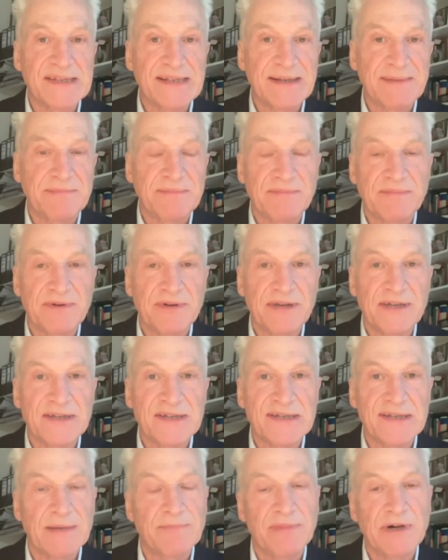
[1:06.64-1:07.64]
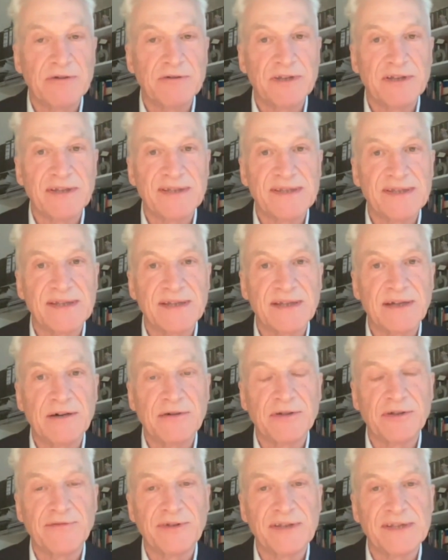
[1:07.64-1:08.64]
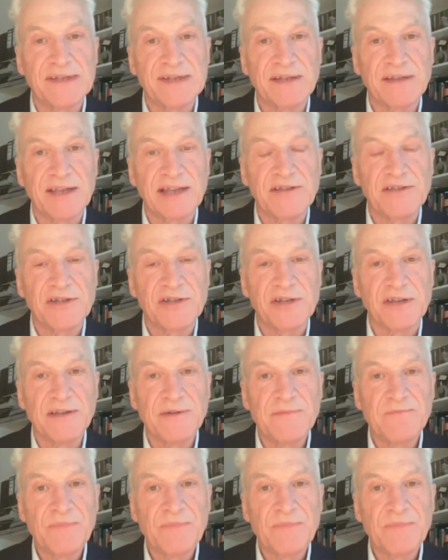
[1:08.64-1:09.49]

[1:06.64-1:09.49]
slip slip out its uh, out of its attention.